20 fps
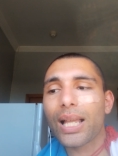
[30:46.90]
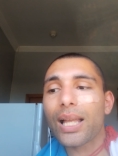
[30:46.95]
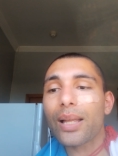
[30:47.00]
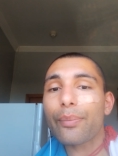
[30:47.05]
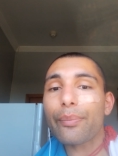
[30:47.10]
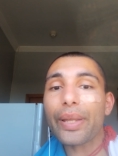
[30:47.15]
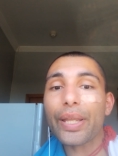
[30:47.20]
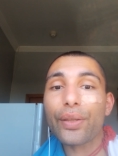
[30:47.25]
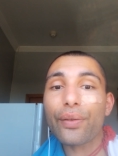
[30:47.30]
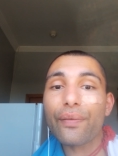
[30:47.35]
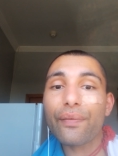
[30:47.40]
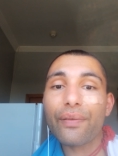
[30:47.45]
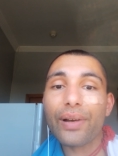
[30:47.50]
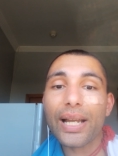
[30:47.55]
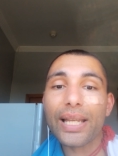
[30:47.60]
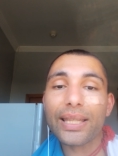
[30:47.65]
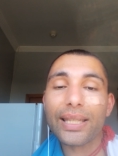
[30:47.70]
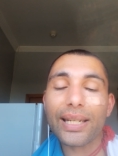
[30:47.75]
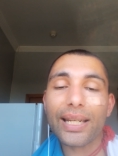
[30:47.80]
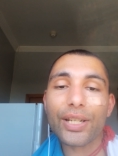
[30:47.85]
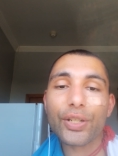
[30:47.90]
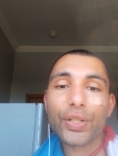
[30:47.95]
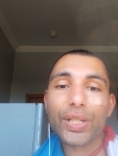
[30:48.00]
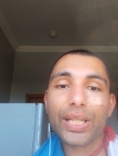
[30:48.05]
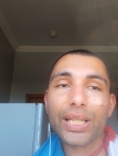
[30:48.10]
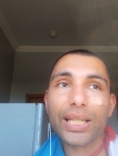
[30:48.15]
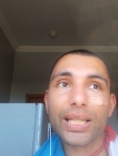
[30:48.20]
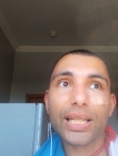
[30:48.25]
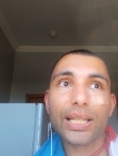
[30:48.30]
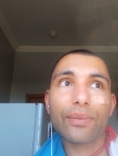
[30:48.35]
But you find that
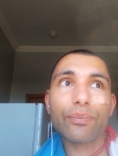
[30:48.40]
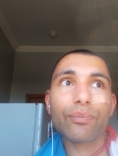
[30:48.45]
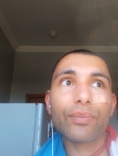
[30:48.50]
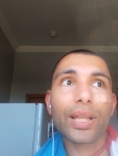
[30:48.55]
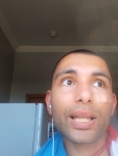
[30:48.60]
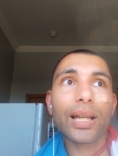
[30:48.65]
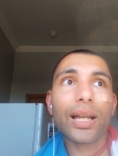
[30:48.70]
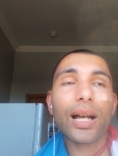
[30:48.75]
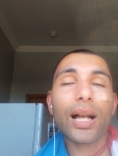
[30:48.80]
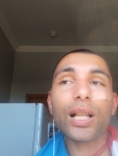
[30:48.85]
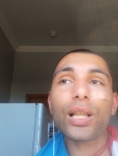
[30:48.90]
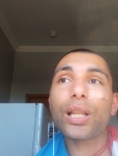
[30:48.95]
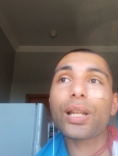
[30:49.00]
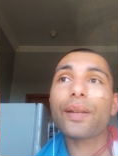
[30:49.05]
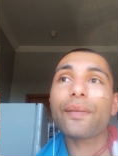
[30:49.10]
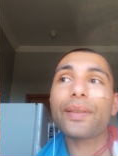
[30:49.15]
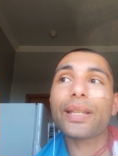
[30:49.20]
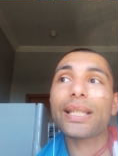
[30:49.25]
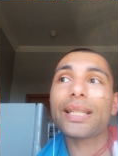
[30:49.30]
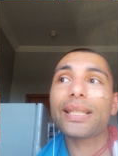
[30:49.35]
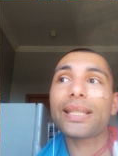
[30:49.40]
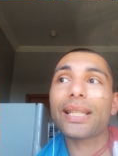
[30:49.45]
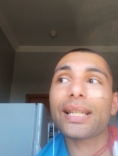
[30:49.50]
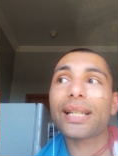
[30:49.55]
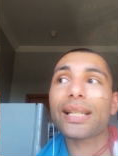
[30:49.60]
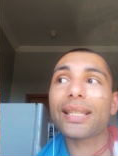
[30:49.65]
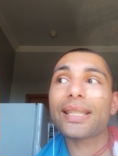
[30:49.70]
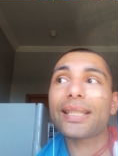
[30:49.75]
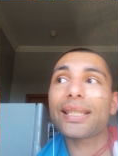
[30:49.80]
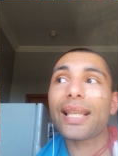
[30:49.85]
actually a lot of these
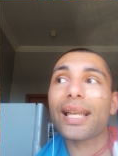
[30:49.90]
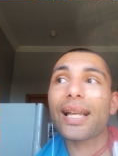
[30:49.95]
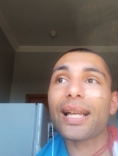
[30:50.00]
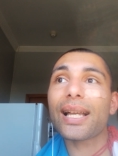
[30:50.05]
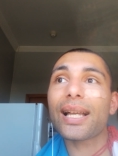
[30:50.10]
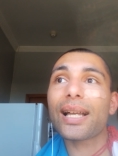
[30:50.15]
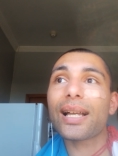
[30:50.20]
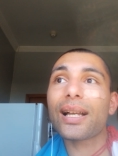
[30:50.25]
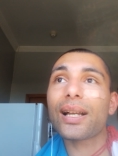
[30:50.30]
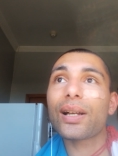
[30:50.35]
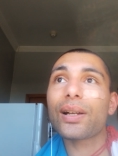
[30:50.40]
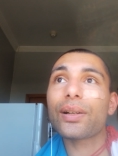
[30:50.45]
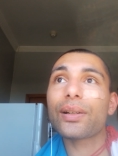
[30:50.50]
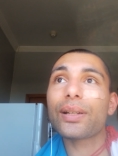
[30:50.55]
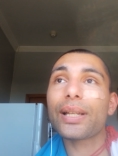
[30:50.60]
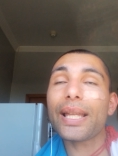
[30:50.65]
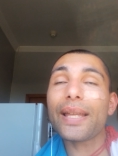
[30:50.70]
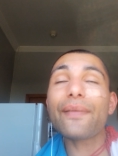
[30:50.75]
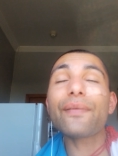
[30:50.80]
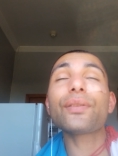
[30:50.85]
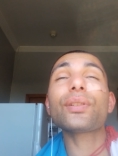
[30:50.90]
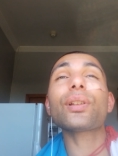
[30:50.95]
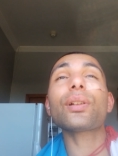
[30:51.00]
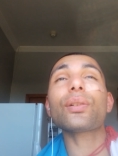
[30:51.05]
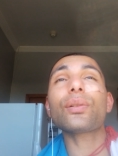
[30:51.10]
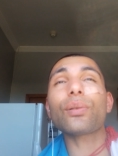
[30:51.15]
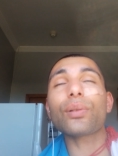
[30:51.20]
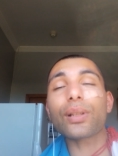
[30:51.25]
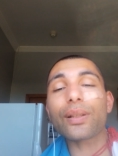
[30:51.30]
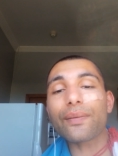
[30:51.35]
things, if not
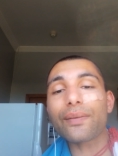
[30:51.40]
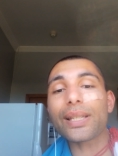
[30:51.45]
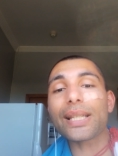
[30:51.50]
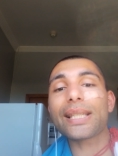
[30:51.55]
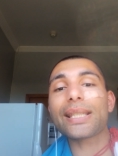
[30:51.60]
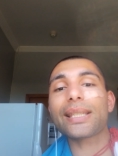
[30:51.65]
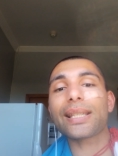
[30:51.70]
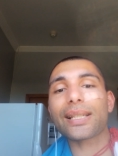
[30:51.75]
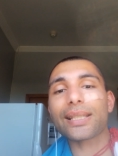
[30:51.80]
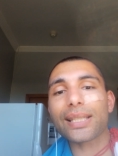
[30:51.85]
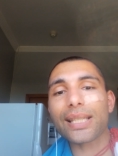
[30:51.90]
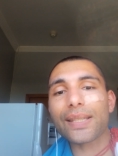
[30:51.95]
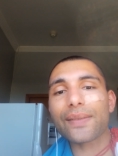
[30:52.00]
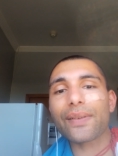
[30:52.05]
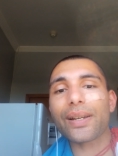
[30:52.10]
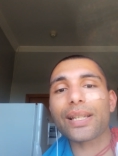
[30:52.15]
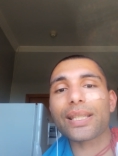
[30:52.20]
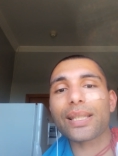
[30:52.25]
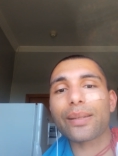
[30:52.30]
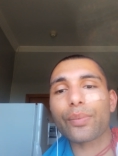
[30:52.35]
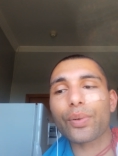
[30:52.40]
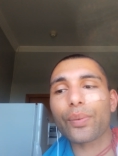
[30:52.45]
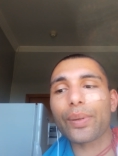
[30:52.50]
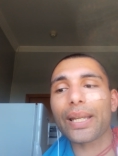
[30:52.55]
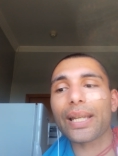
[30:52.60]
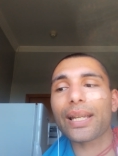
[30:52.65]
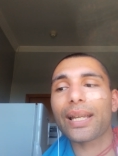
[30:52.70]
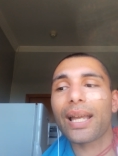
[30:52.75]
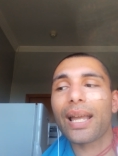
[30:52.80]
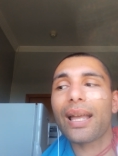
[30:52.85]
all of these things, as far as I'm
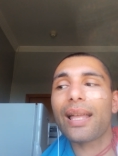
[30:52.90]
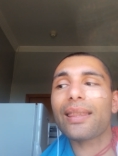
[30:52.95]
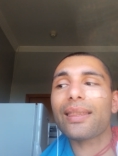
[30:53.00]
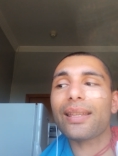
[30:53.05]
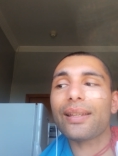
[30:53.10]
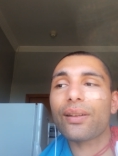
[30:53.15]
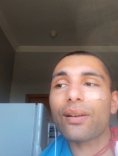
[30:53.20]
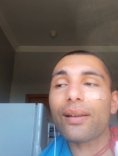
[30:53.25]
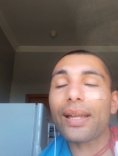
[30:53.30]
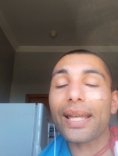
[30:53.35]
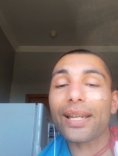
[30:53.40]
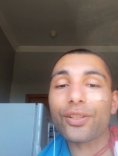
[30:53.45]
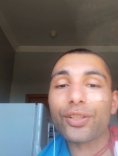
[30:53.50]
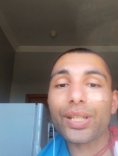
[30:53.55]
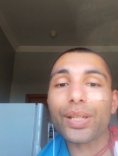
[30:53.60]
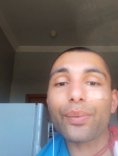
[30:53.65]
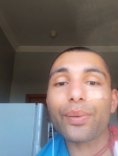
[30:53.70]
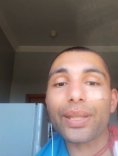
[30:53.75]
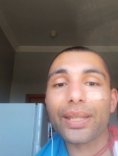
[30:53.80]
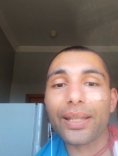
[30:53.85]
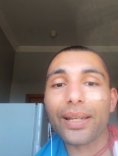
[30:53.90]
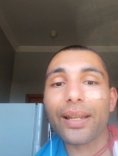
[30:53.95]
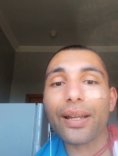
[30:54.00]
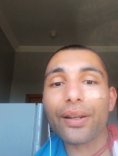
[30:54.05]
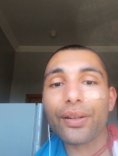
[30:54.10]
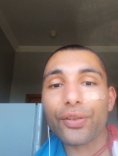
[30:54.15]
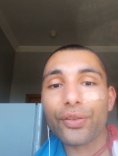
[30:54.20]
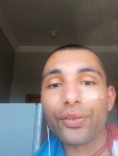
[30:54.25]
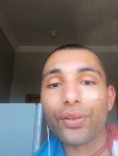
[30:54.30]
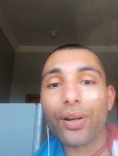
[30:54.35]
aware, they're not actually within our
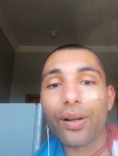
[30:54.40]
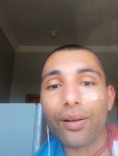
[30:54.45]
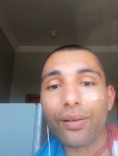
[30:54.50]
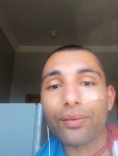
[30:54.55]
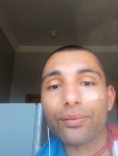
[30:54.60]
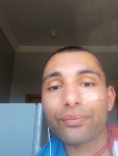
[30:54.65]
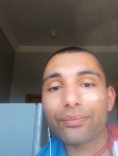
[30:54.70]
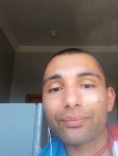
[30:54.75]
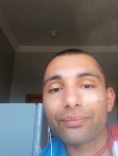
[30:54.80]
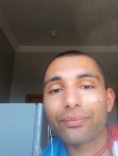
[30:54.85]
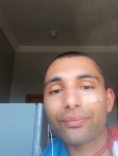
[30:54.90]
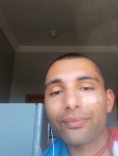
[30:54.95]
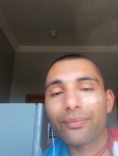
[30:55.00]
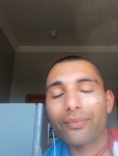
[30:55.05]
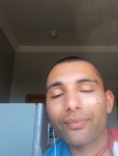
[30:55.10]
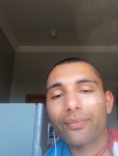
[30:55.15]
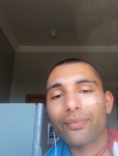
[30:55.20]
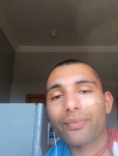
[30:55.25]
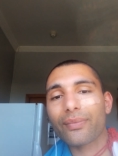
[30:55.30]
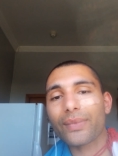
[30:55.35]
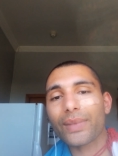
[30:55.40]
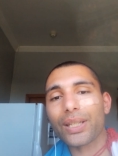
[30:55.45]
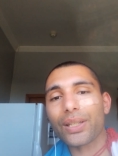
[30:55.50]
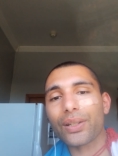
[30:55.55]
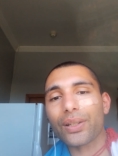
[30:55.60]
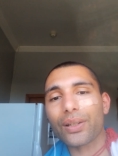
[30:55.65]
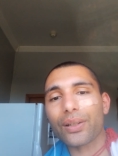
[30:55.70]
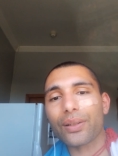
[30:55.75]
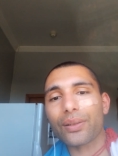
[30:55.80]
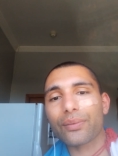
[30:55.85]
control. You
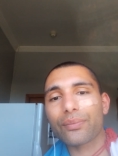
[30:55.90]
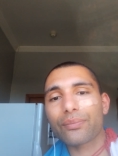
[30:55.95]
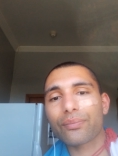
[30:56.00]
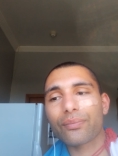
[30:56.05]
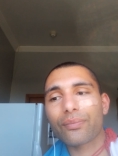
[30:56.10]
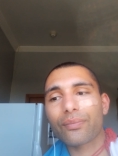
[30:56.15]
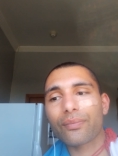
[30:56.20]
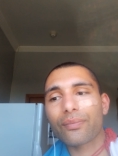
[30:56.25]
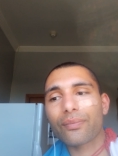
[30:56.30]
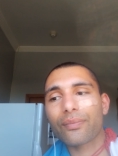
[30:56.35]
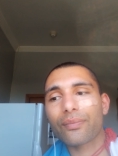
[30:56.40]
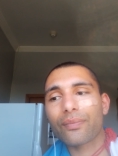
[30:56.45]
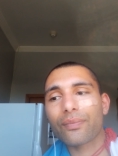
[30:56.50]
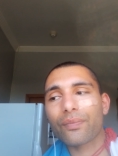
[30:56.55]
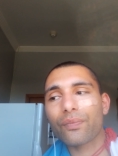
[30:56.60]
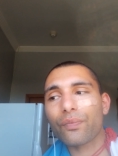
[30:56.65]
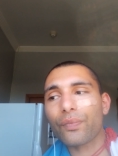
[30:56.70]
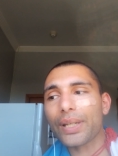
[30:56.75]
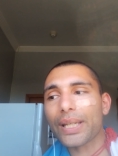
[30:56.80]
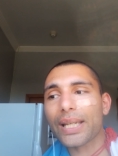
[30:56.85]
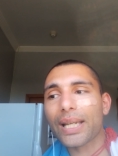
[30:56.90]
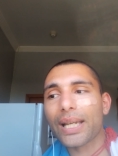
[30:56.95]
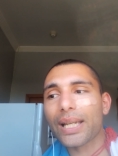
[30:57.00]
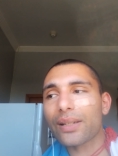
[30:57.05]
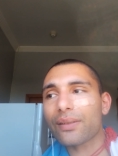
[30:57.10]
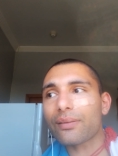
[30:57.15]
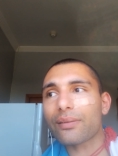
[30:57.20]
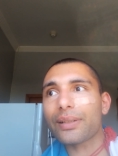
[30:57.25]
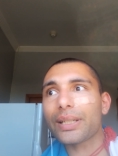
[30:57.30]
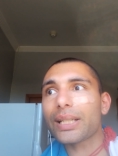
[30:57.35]
know, we can't
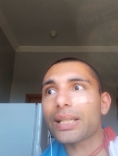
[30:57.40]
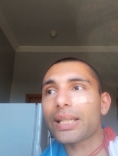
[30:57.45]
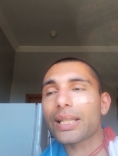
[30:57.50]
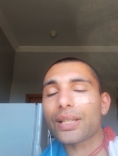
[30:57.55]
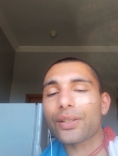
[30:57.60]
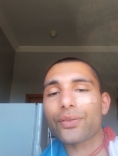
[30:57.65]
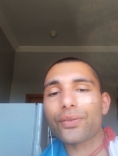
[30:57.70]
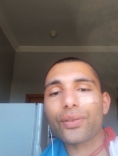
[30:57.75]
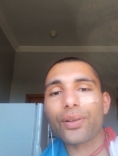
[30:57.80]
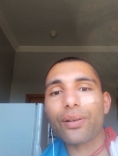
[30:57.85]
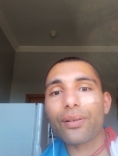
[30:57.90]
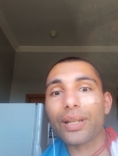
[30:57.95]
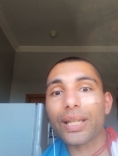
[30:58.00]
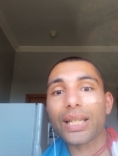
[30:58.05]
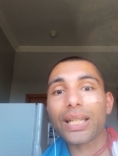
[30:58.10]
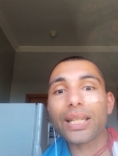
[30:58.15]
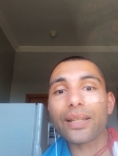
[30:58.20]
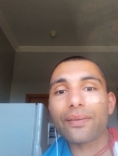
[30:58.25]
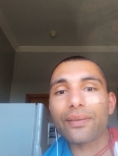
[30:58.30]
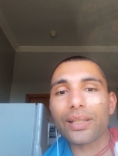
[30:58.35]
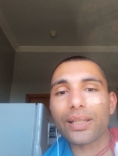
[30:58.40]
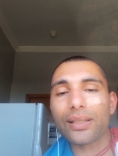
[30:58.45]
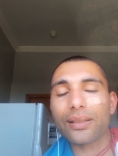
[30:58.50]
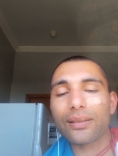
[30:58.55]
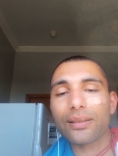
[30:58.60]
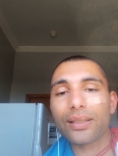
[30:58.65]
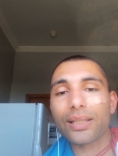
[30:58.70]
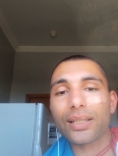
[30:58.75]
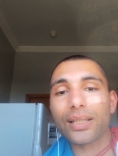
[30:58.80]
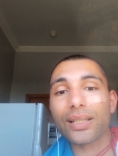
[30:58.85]
really control any of the
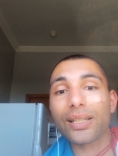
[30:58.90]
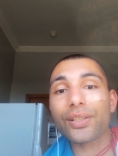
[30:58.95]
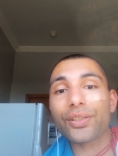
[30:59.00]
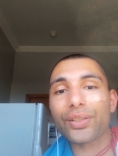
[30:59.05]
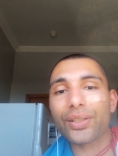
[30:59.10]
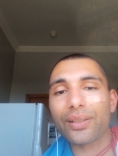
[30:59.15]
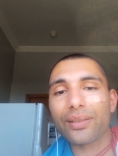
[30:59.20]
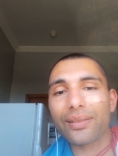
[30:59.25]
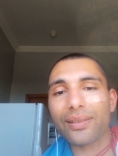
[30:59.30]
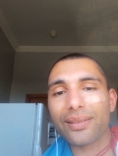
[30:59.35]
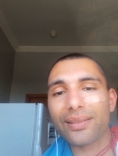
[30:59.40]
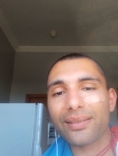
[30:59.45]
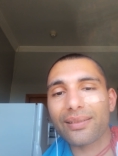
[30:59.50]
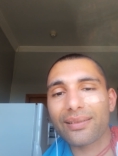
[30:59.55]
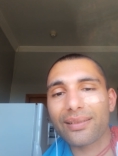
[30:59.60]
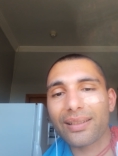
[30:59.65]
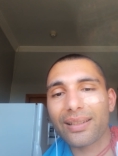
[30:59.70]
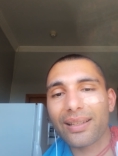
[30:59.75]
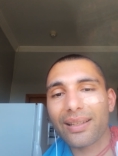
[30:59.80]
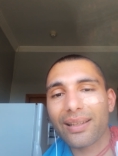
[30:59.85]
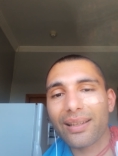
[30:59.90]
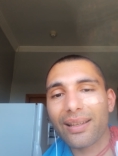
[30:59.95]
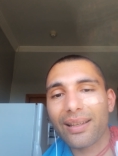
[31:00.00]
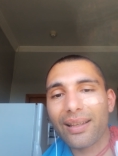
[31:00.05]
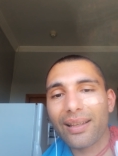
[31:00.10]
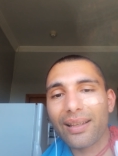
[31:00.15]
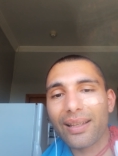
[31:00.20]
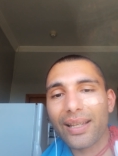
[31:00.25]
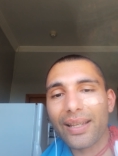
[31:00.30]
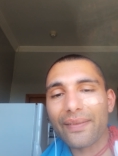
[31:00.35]
conditions,
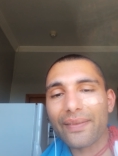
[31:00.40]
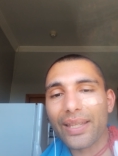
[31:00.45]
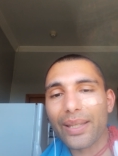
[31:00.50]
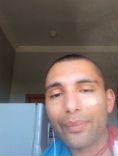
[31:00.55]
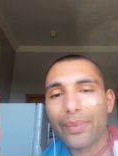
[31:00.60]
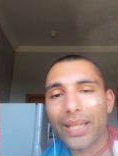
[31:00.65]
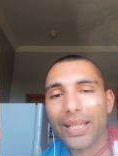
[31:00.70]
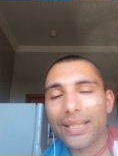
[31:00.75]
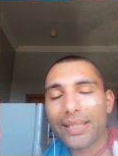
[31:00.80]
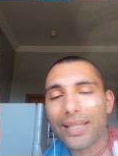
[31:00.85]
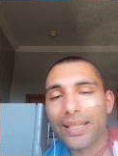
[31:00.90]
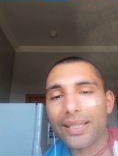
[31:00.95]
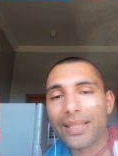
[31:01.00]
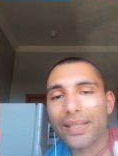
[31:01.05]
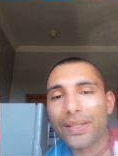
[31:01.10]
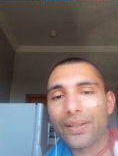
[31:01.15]
if that makes sense to